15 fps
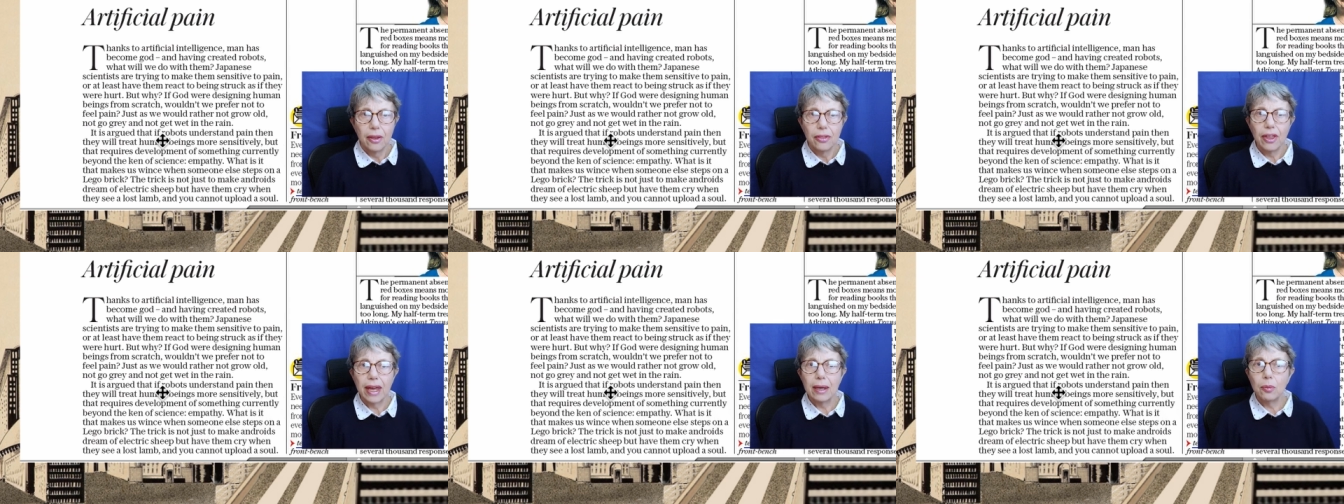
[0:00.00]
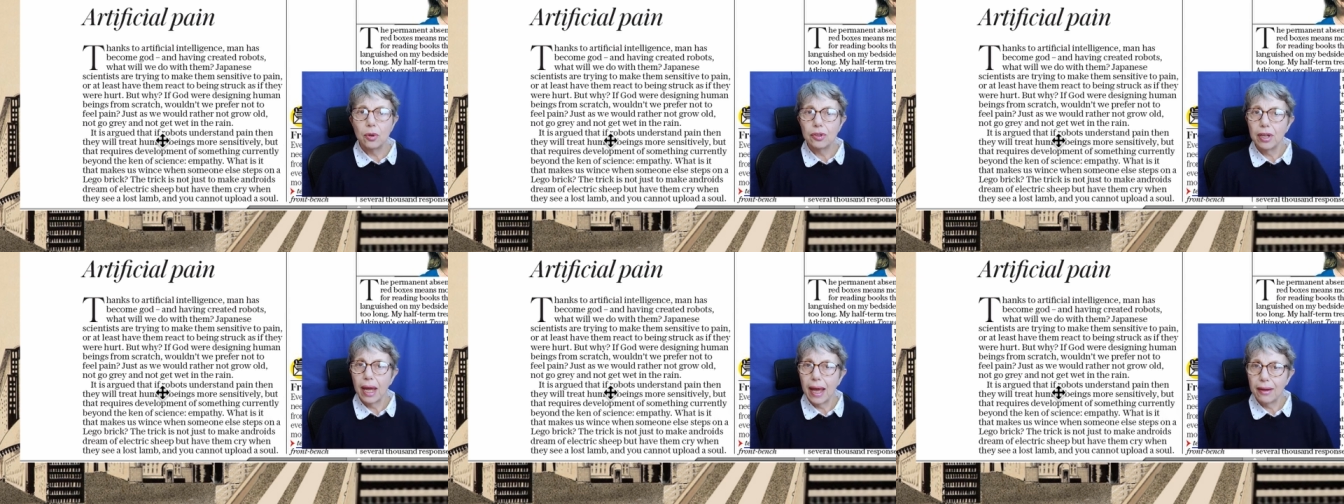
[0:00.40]
they
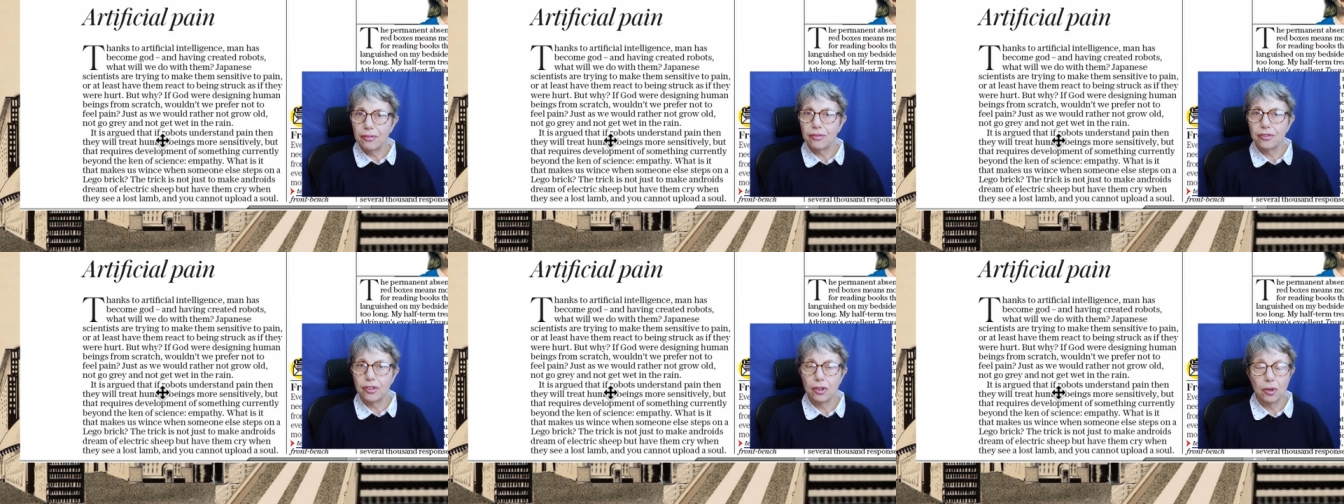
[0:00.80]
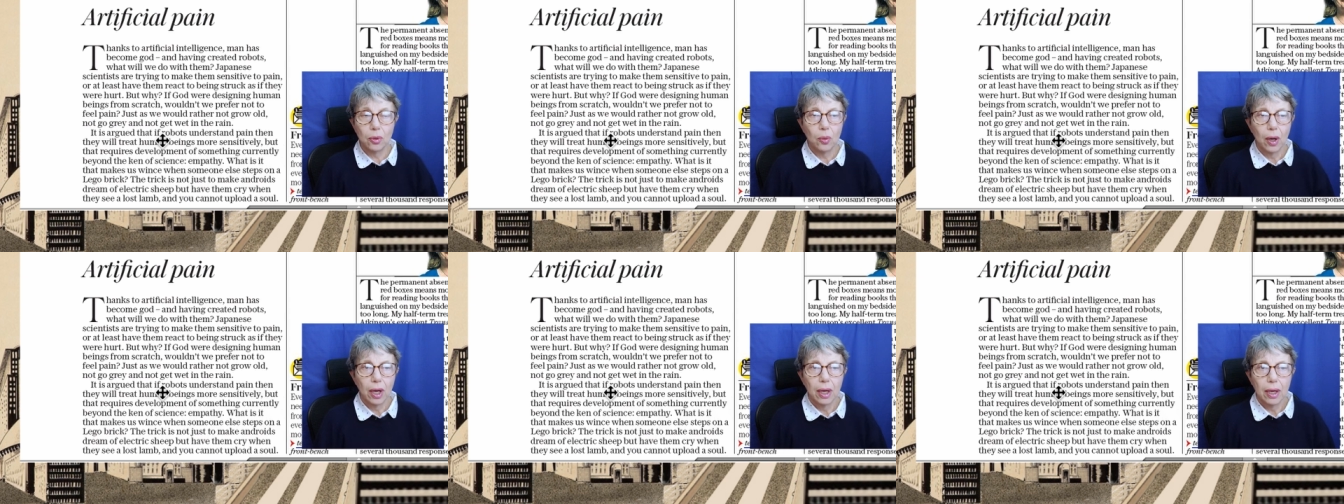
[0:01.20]
would have
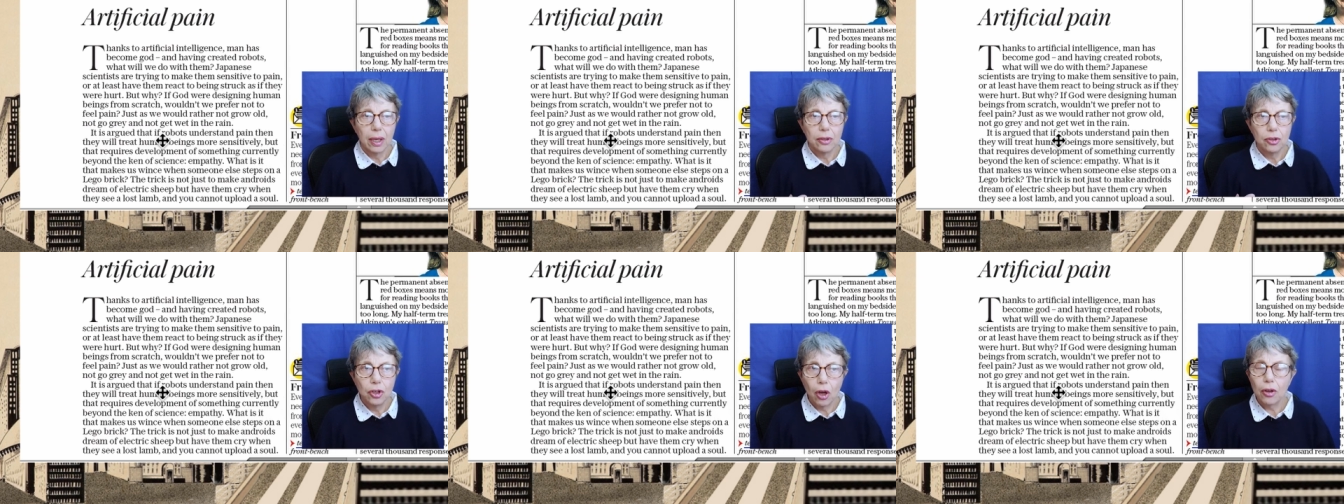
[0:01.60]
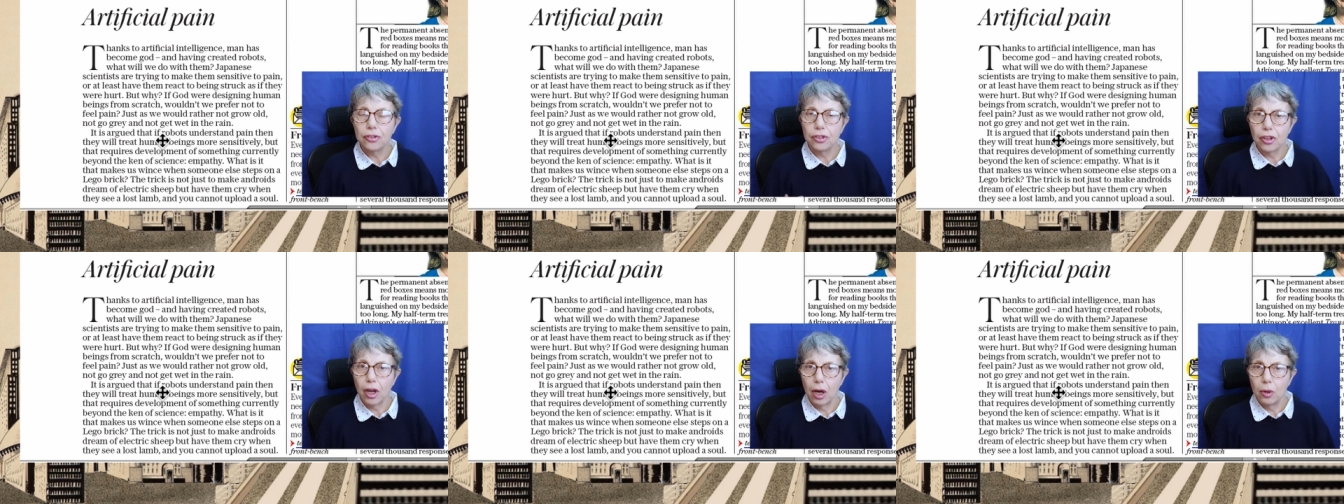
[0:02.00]
to
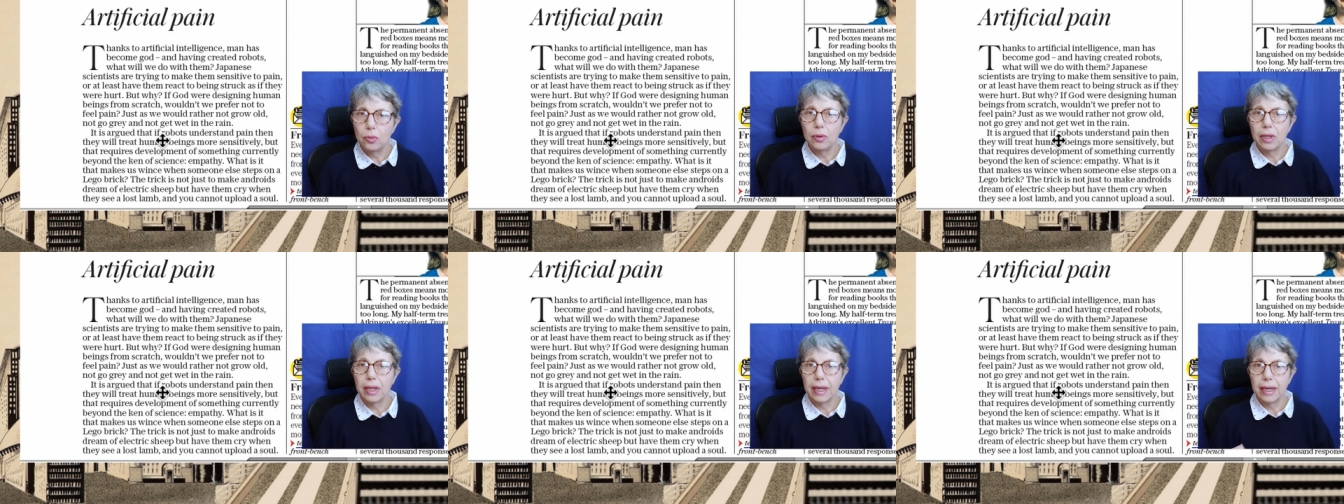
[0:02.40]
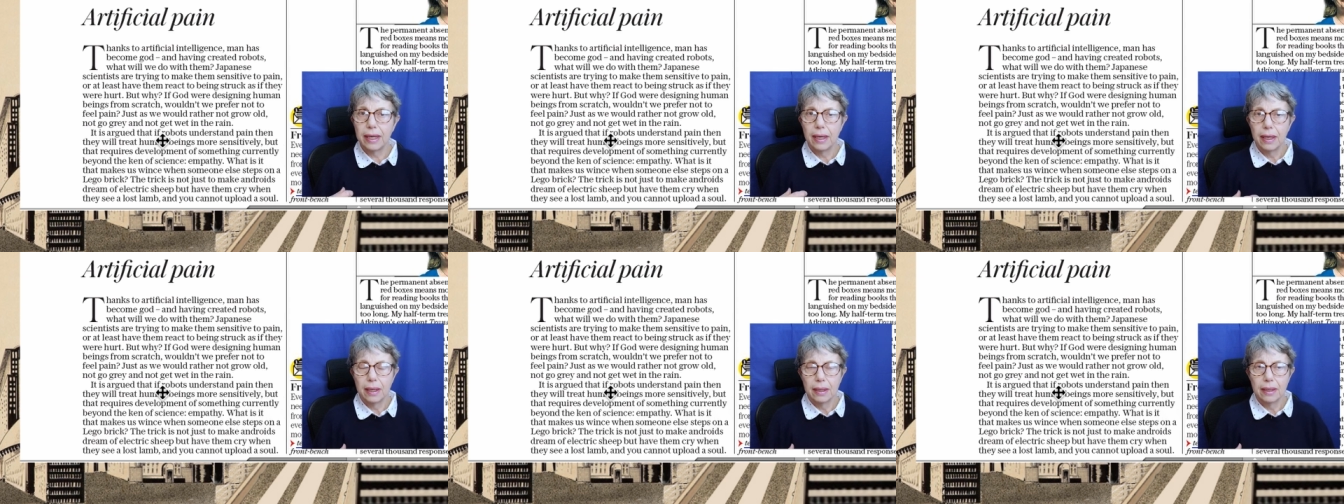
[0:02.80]
not
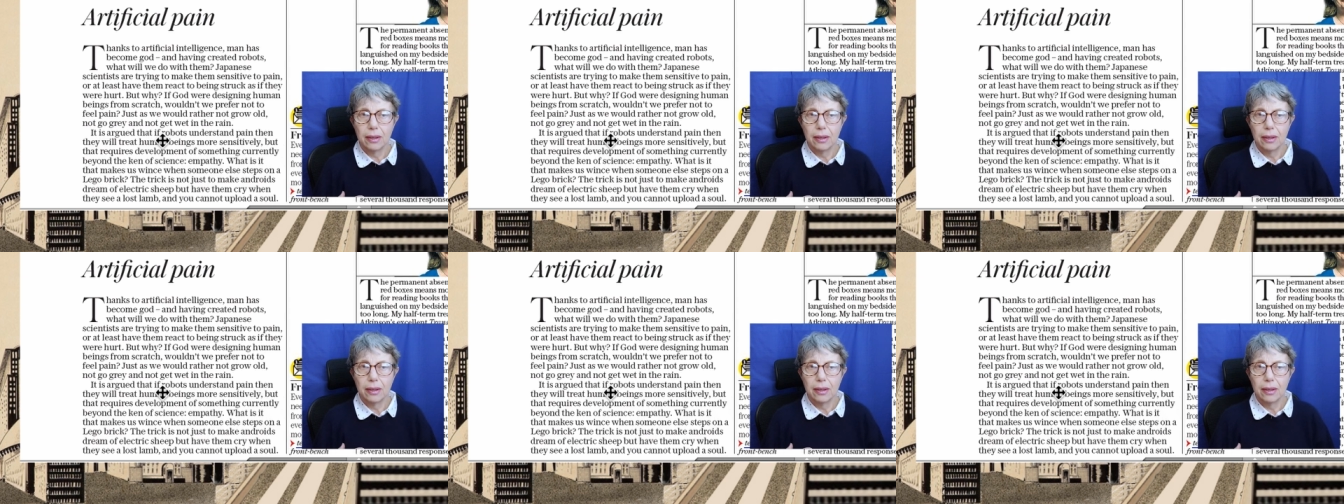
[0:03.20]
only